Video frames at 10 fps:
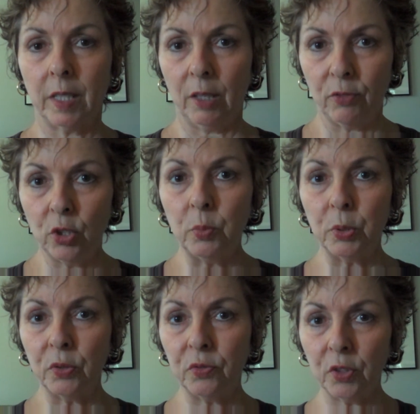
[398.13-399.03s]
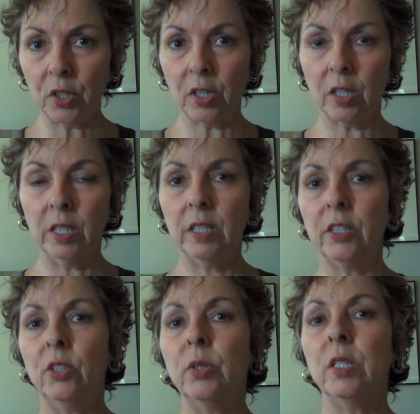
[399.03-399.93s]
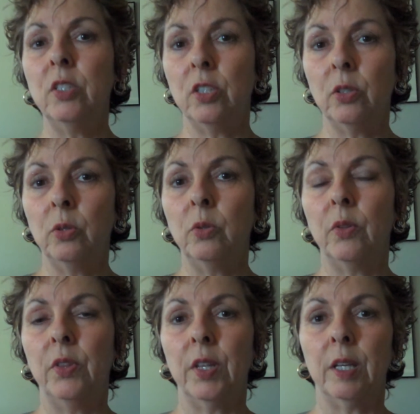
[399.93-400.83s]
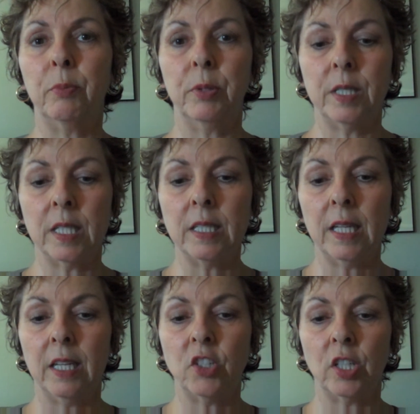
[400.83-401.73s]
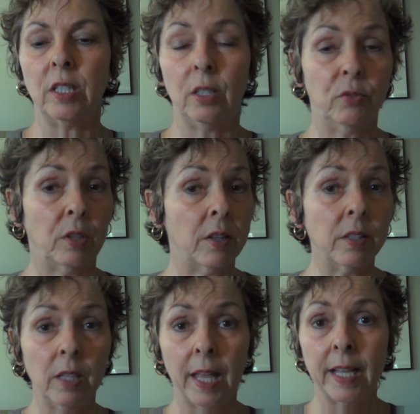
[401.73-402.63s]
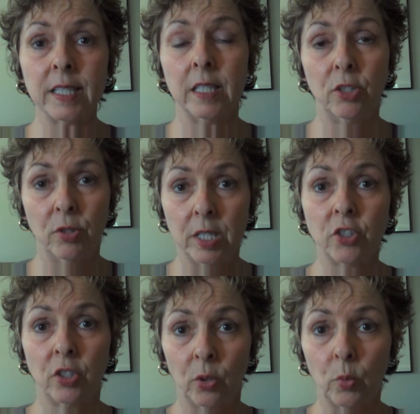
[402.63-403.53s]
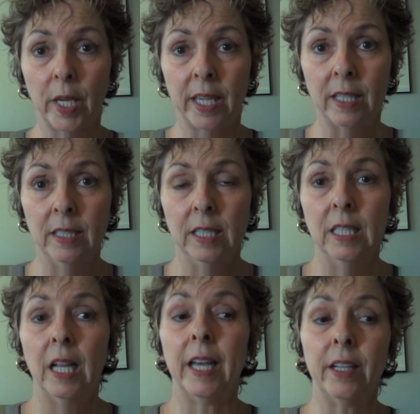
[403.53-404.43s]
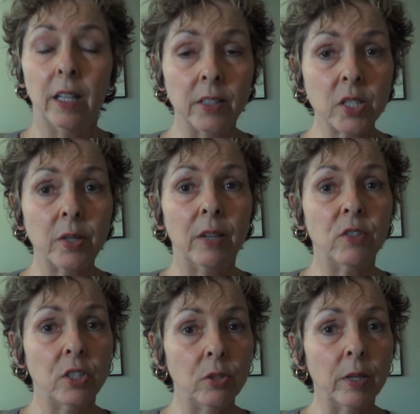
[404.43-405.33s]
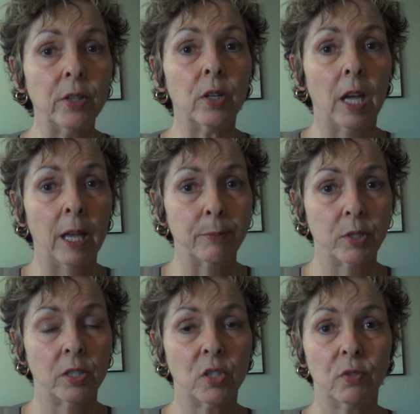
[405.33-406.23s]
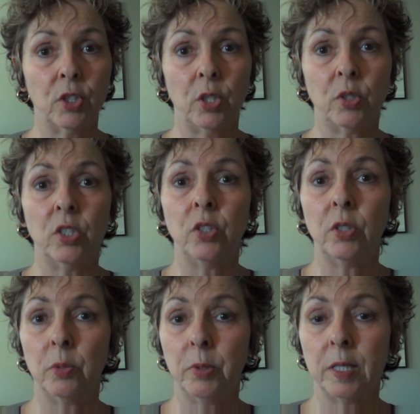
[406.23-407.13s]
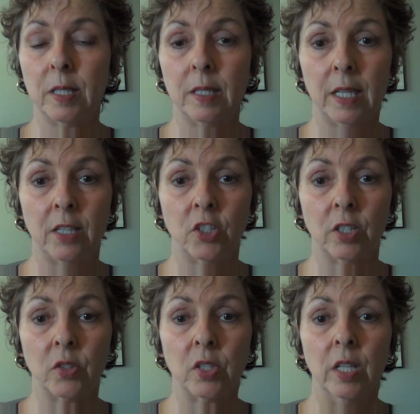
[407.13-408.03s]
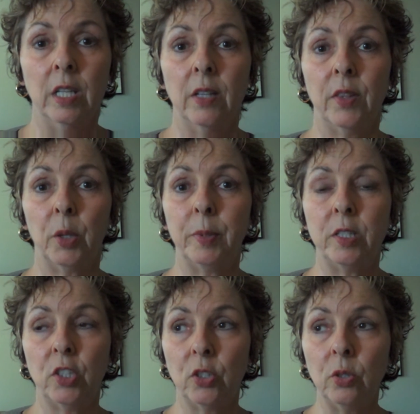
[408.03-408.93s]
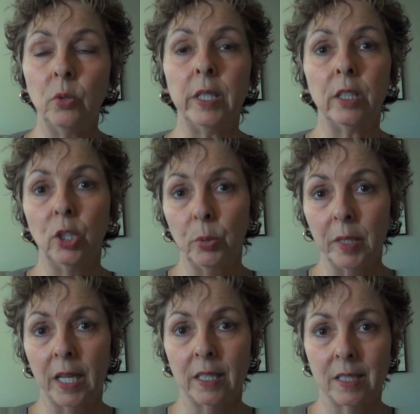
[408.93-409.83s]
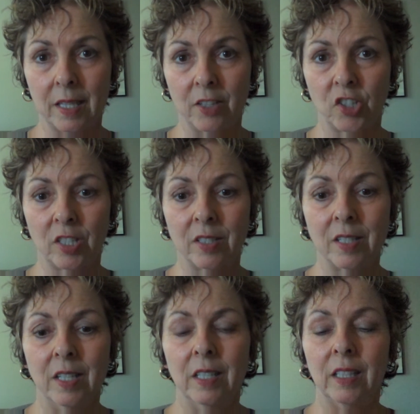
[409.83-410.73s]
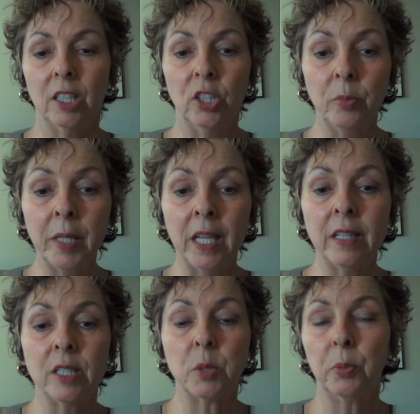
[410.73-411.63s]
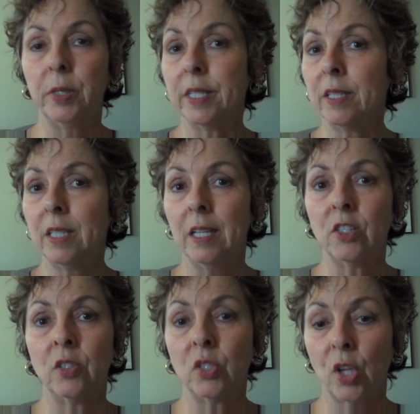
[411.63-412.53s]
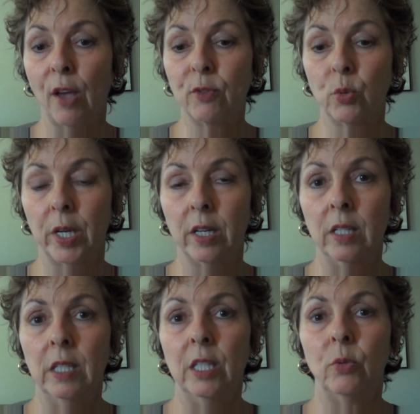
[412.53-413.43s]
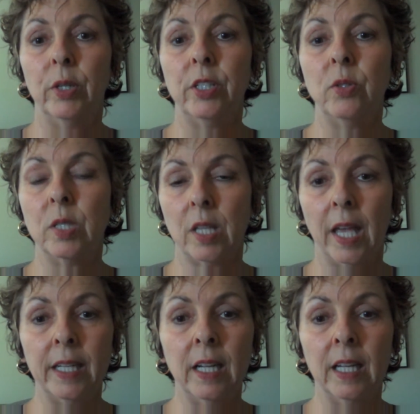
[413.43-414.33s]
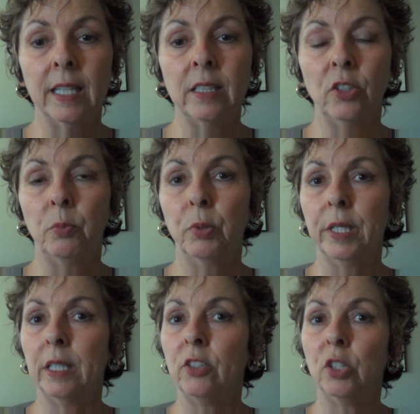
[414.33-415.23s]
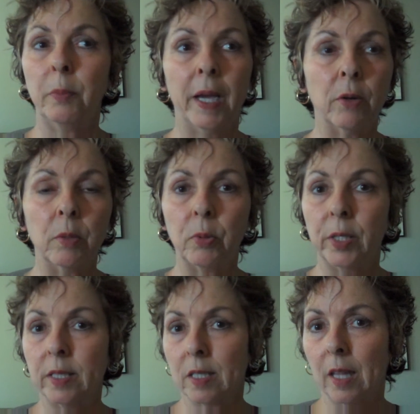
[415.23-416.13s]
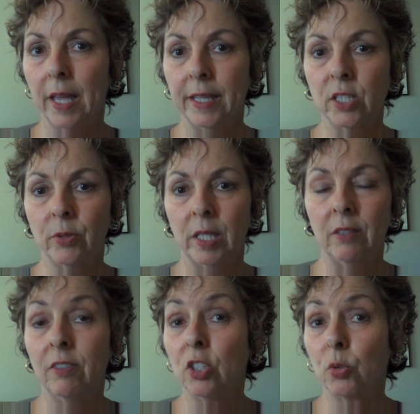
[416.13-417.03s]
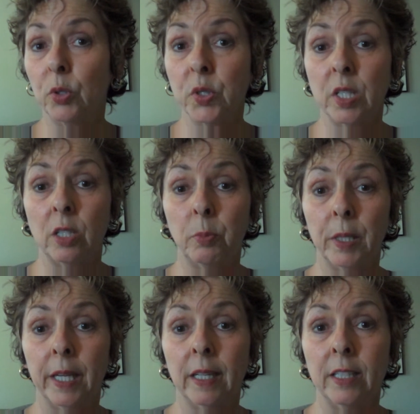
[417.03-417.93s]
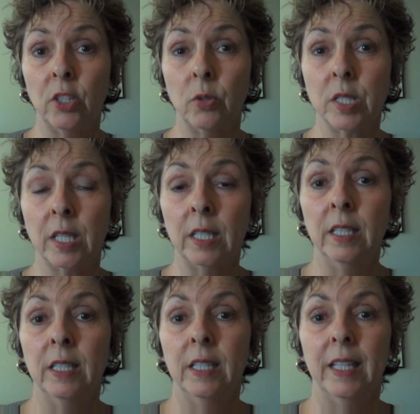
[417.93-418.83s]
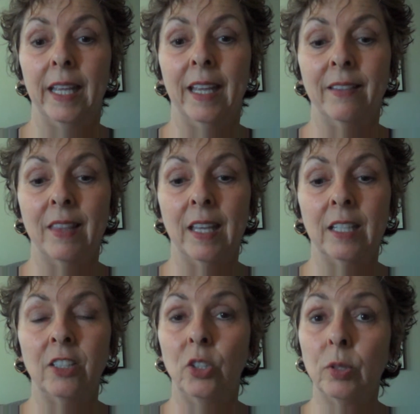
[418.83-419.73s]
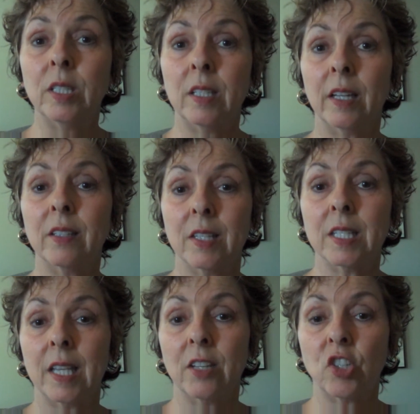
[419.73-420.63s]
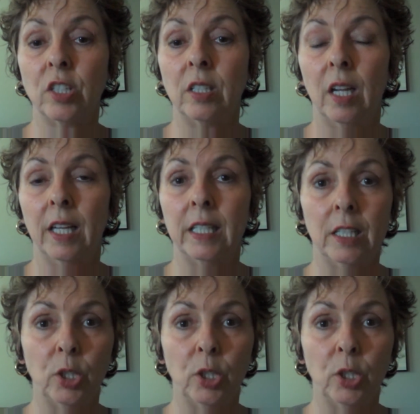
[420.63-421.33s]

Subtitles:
if you prefer, you can do the presentation in front of the class in a traditional way. I also have 2 other options for you to do your presentations. There'll be 2 Illuminate sessions. Illuminate is presentation software where you sign on, you bring in your PowerPoint slides or any visuals that you plan on using, and then you conduct the session on